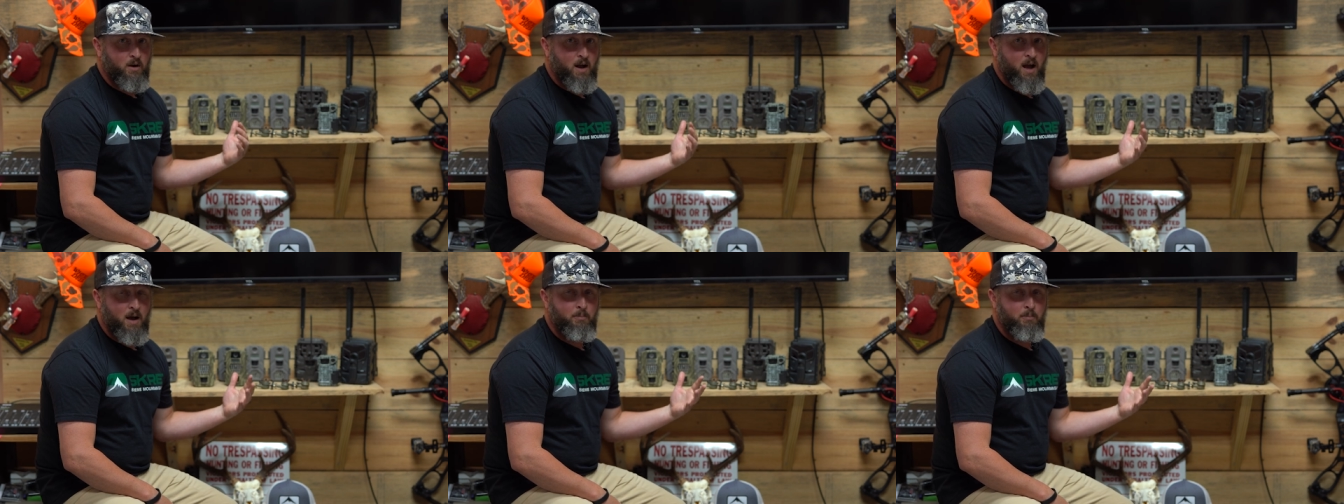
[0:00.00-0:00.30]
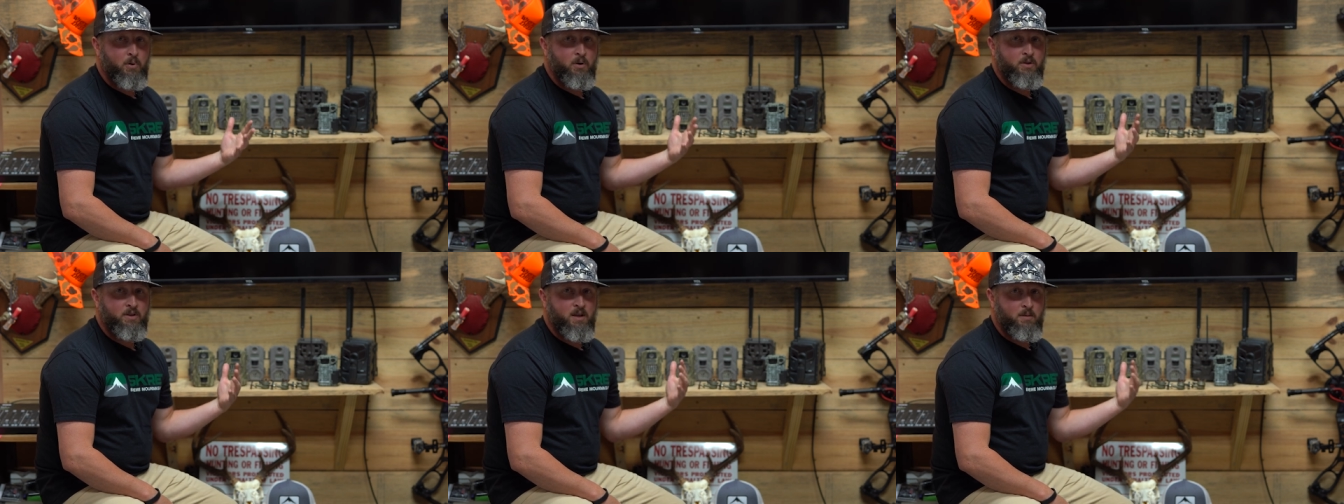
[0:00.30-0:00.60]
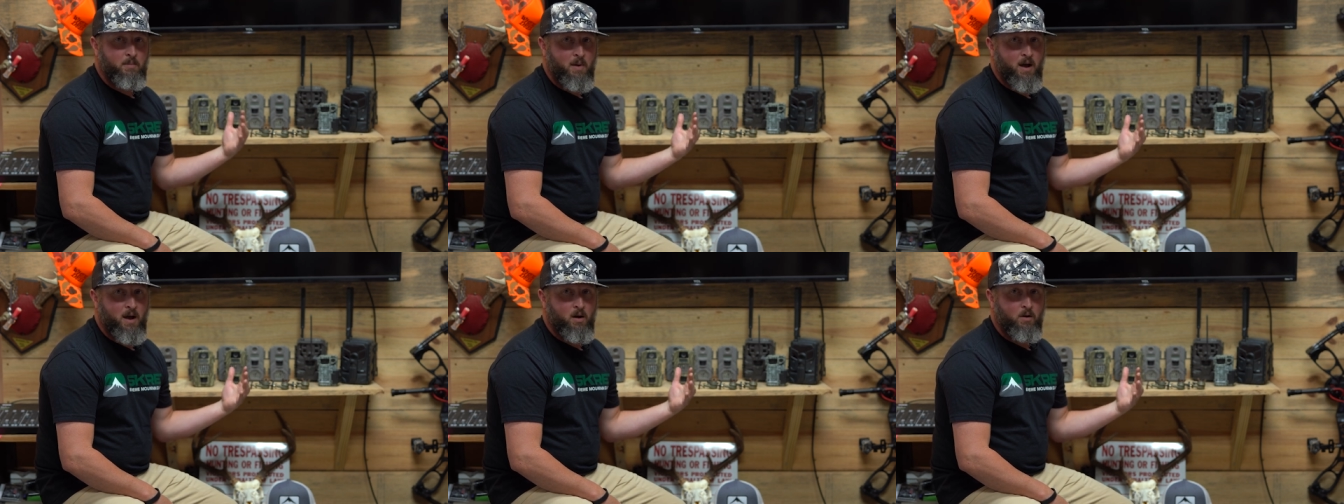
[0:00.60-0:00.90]
I put
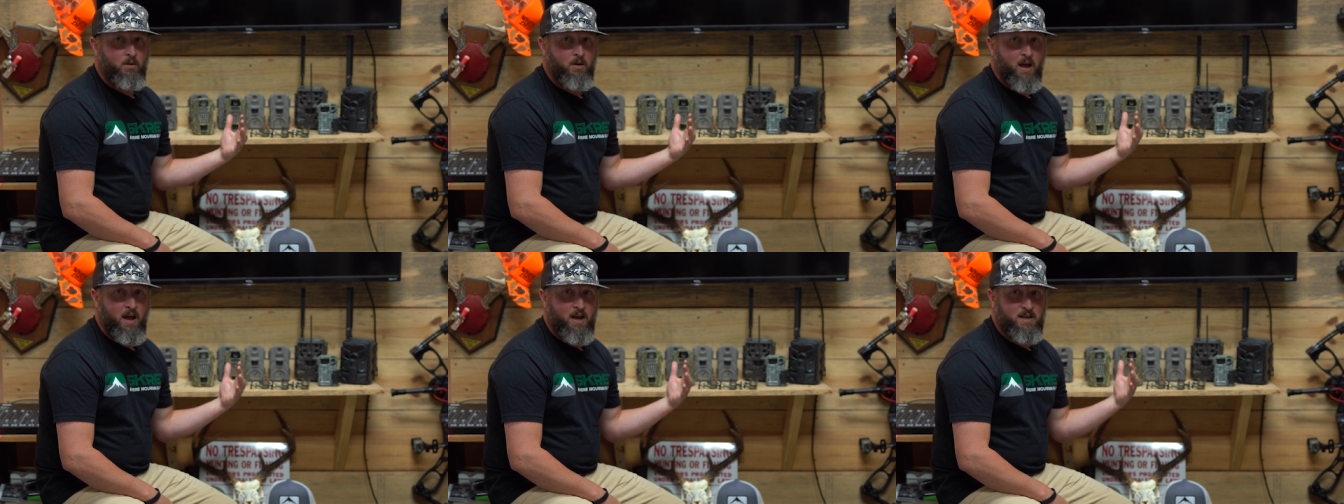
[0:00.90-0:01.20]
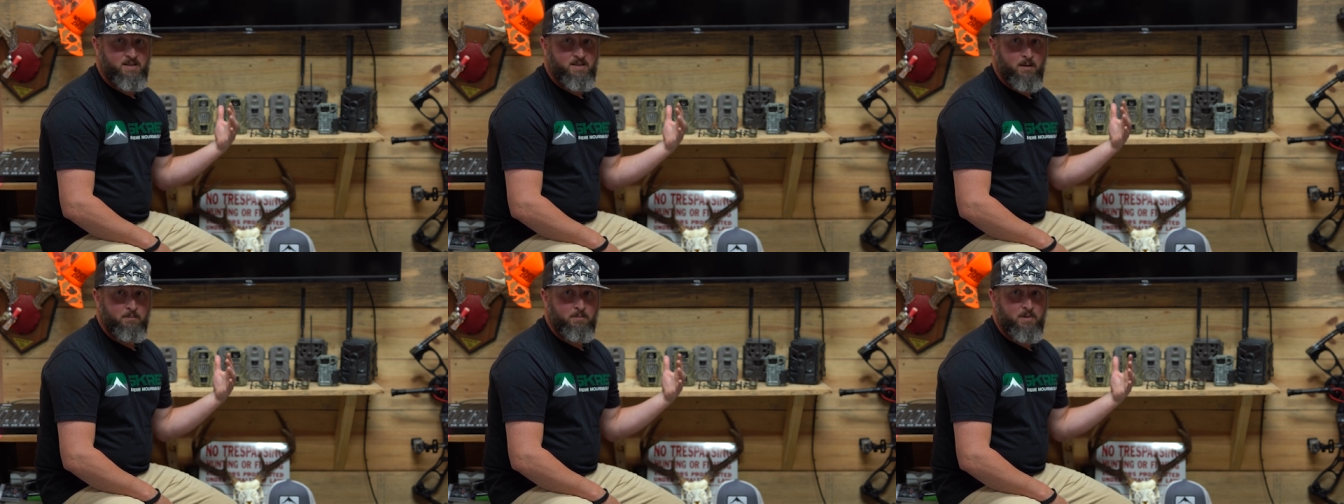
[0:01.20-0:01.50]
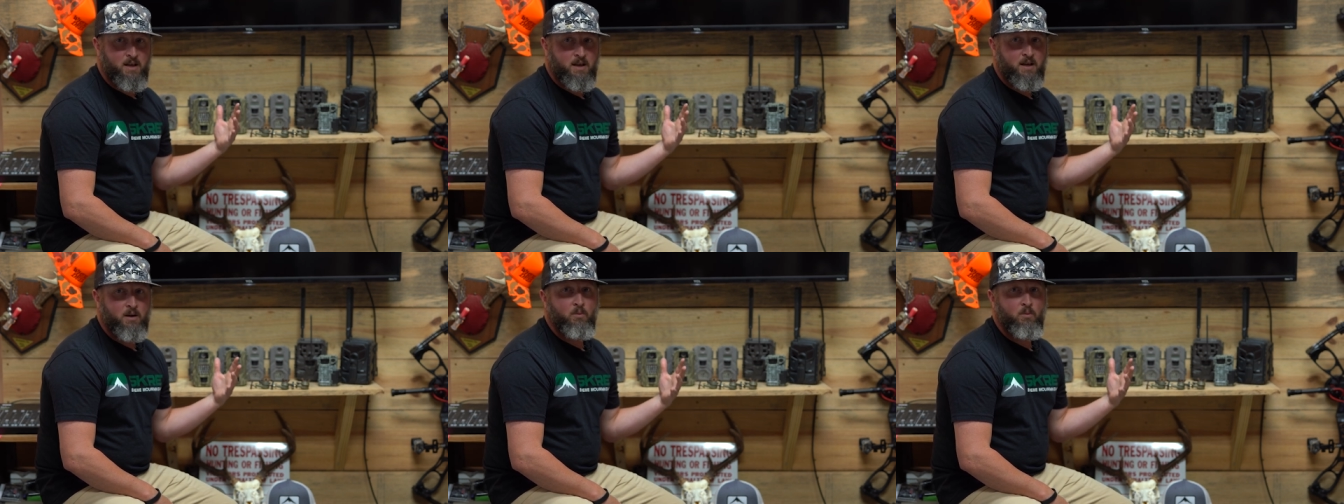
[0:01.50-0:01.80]
them out as I'm
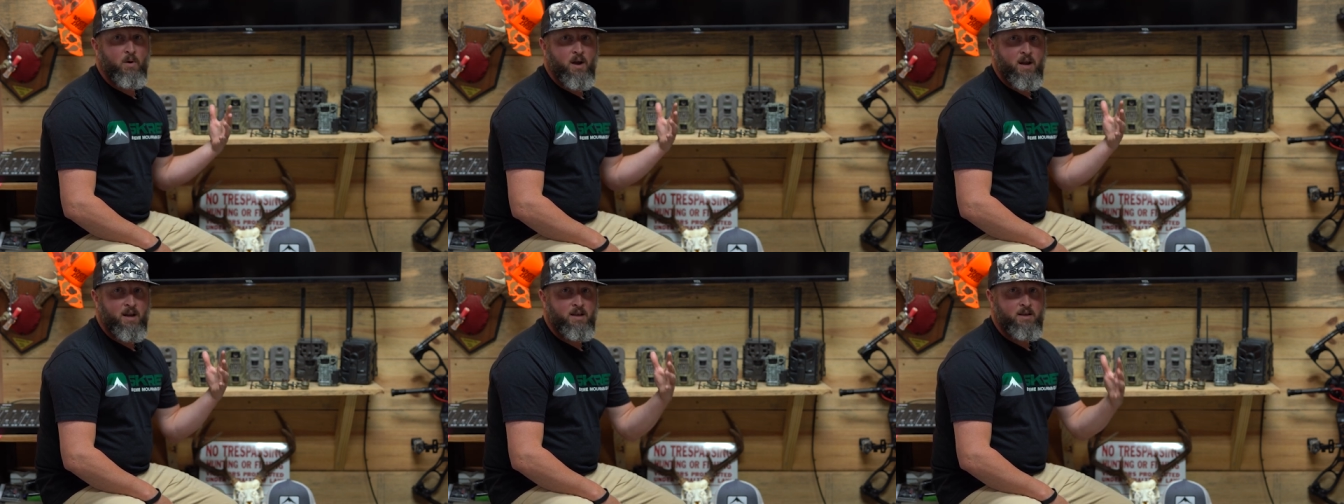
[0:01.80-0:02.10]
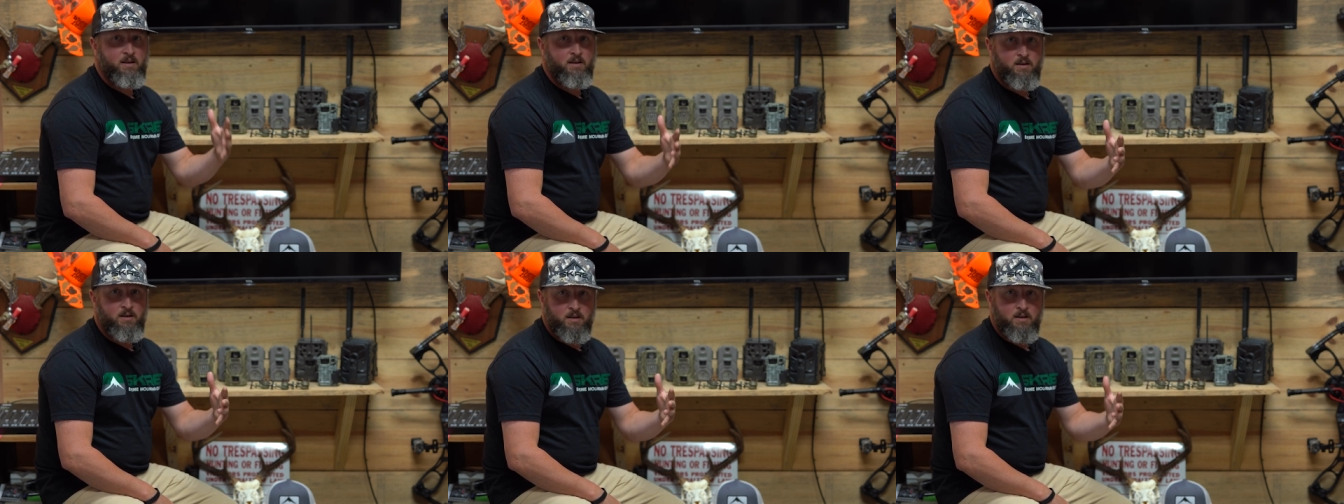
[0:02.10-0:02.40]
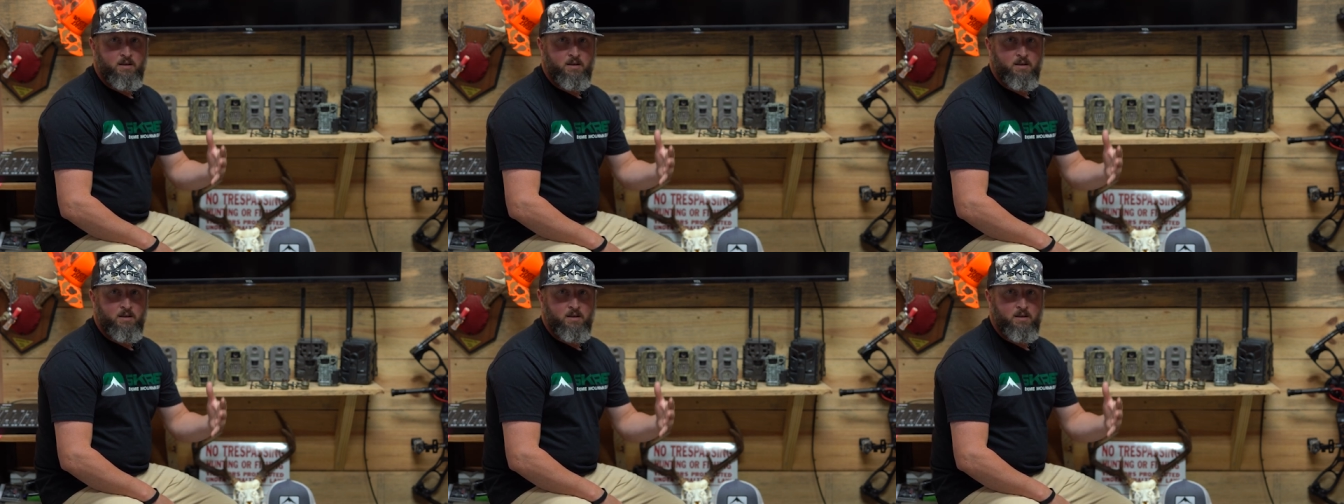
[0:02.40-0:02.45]
getting ready